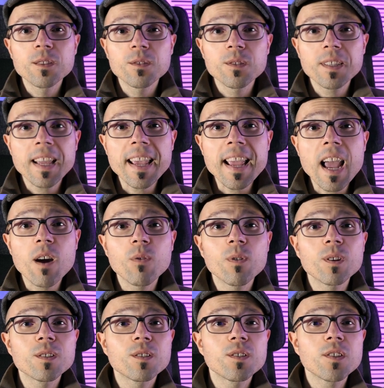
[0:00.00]
Today I
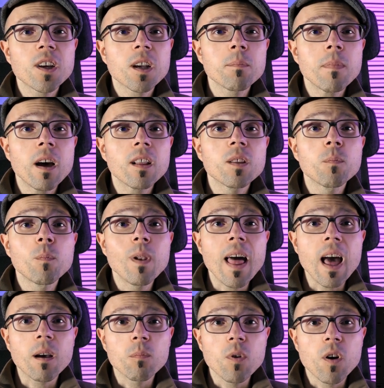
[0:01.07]
want to talk about the
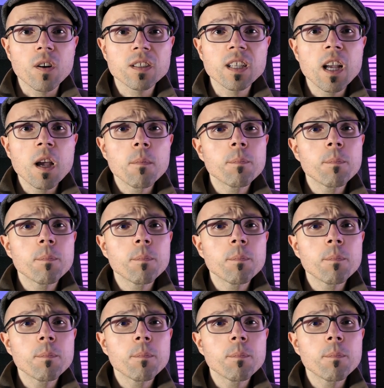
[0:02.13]
black box,